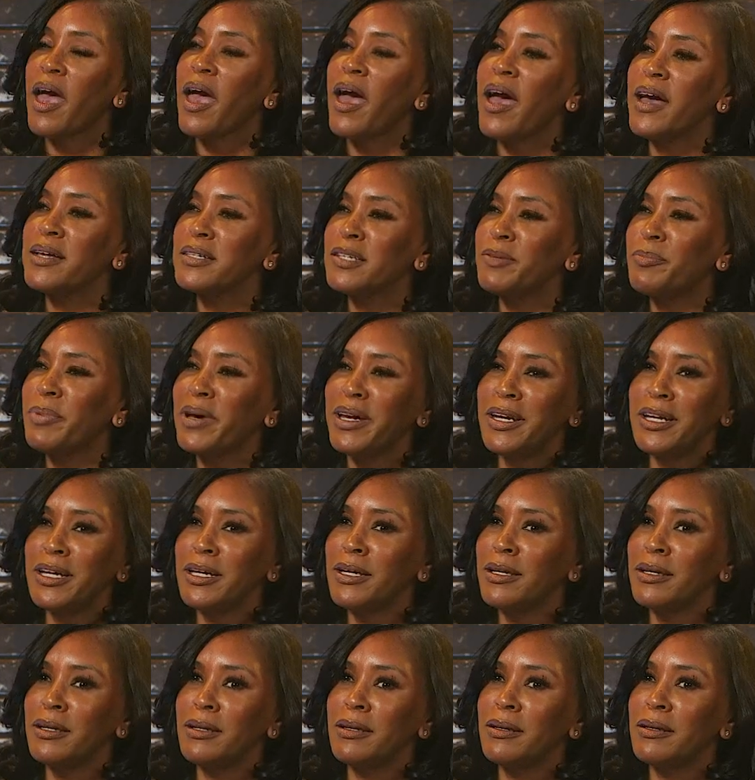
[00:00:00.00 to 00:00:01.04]
Has
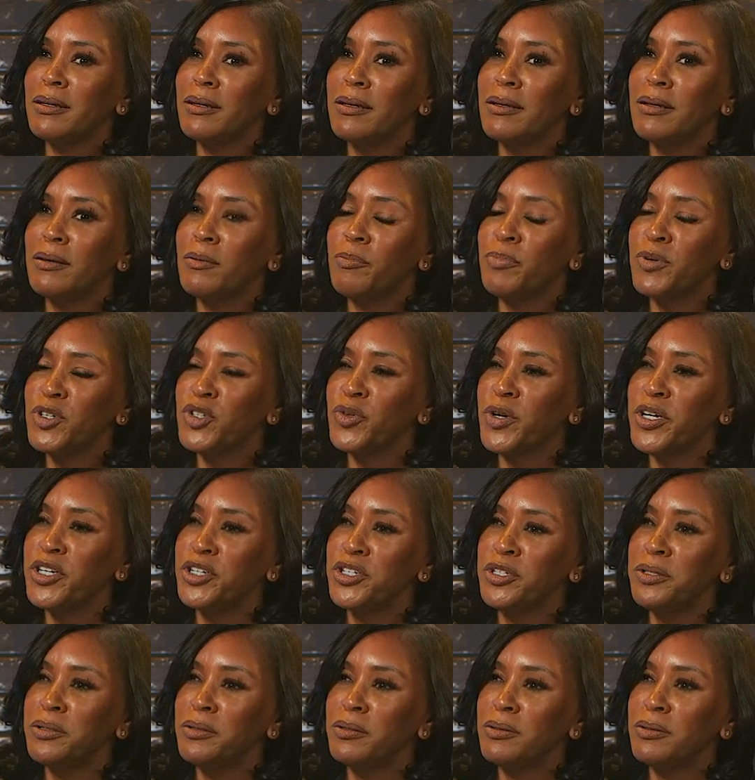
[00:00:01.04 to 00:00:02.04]
somebody betrayed you?